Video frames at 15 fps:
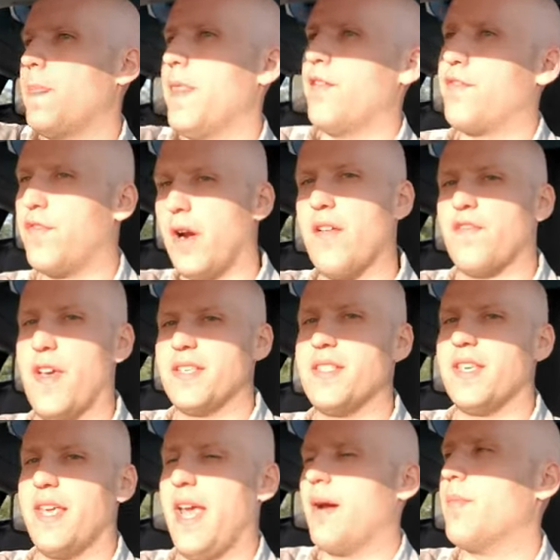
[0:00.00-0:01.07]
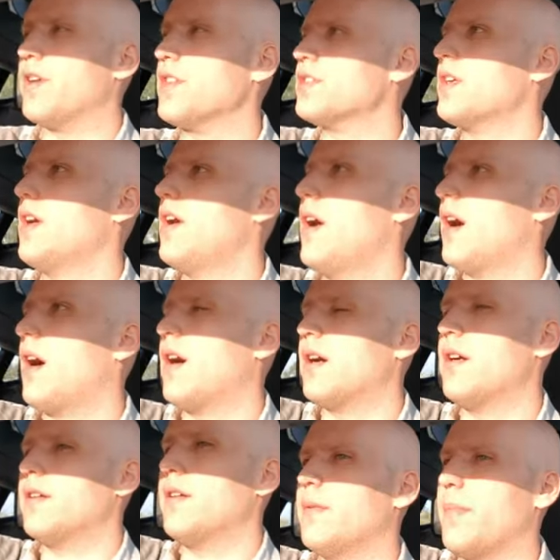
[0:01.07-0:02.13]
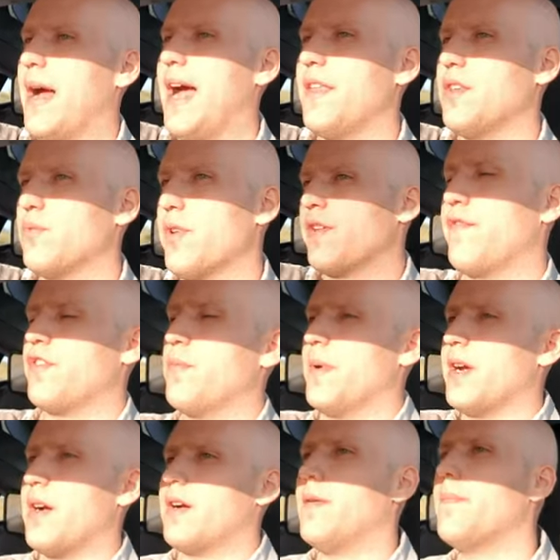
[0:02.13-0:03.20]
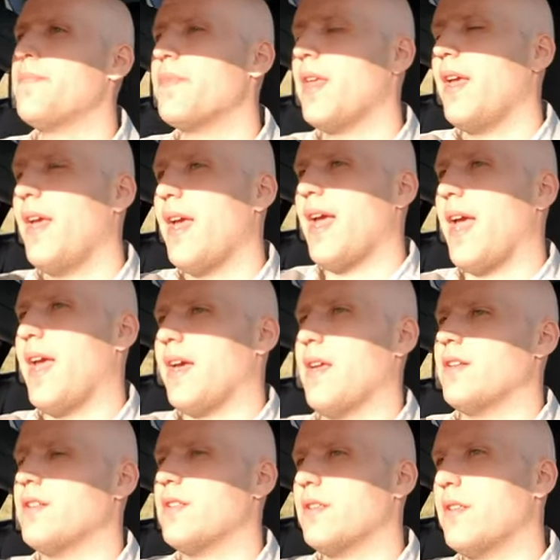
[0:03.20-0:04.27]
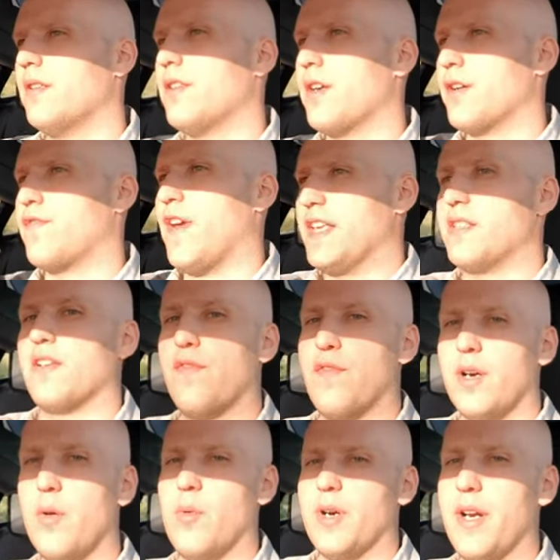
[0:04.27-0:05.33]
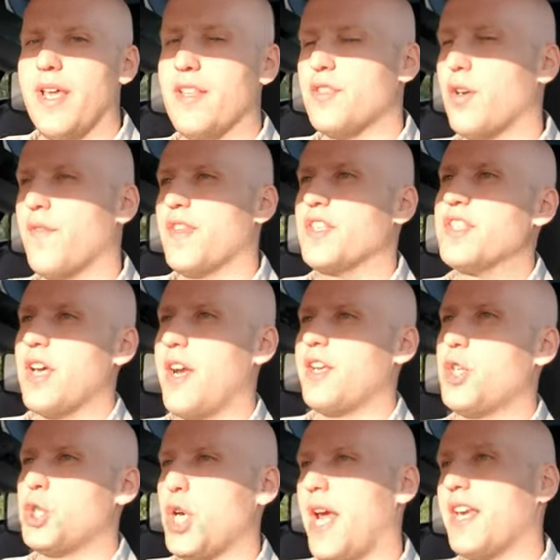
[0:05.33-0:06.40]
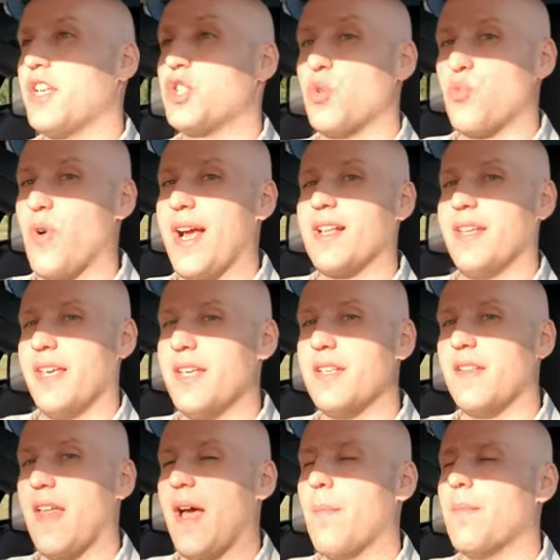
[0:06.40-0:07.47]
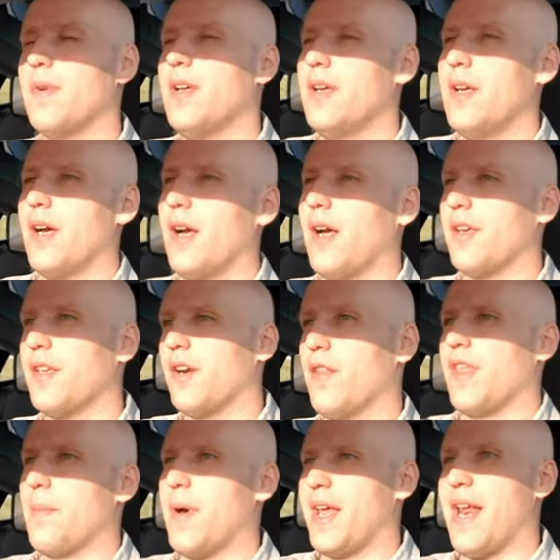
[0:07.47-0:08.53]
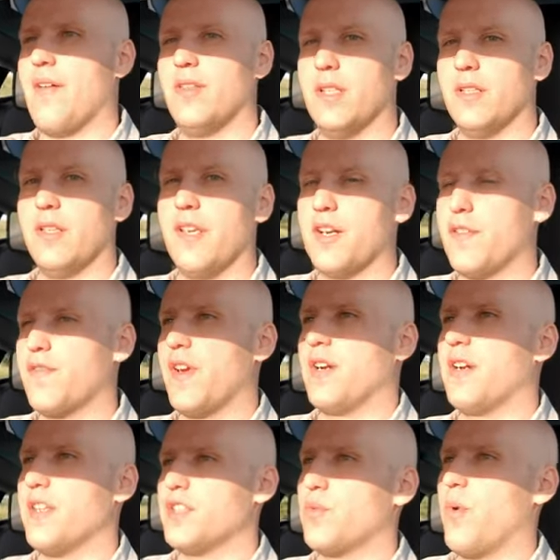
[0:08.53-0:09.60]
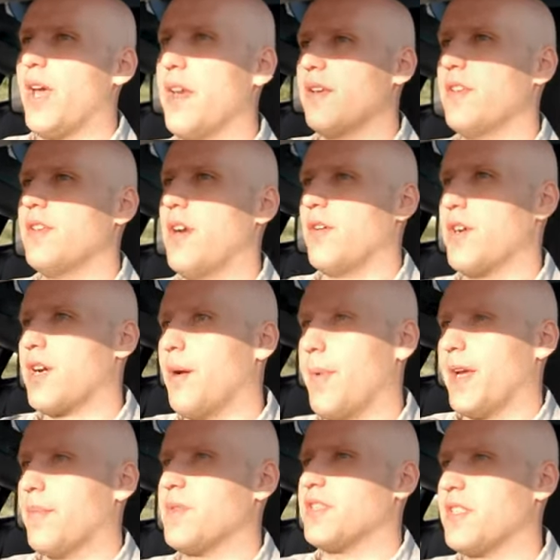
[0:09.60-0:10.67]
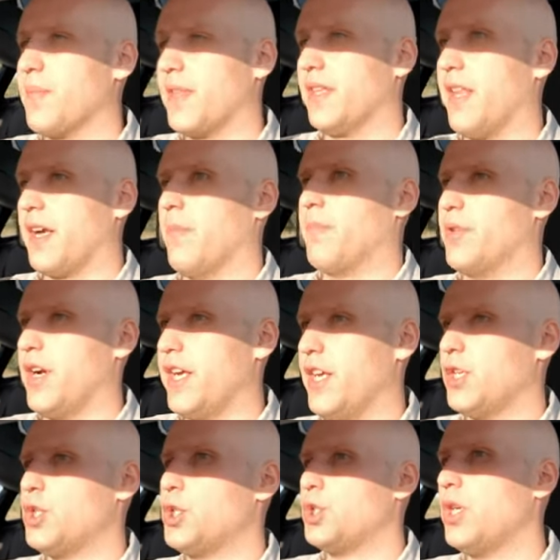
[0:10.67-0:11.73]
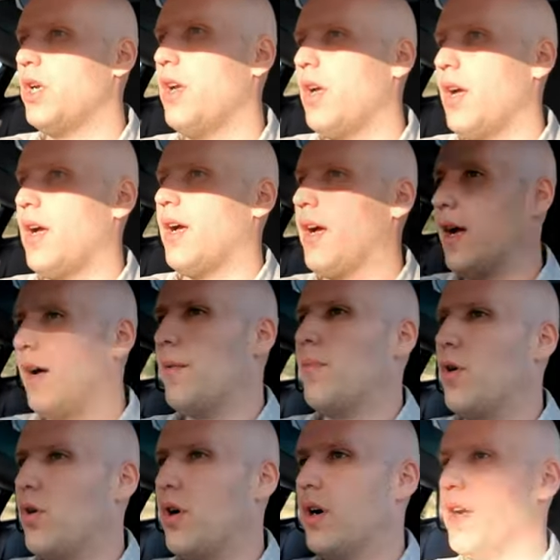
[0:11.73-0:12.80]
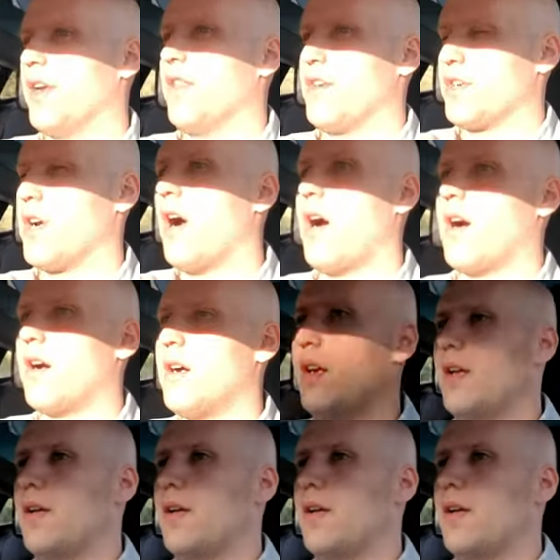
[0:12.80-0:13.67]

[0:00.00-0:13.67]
The front-facing cameras are behind the rearview mirror, and they're facing forward. And so if the sun is shining directly into them, you know, they might have a little interference when, you know, you're coming up to something like a bridge or another car.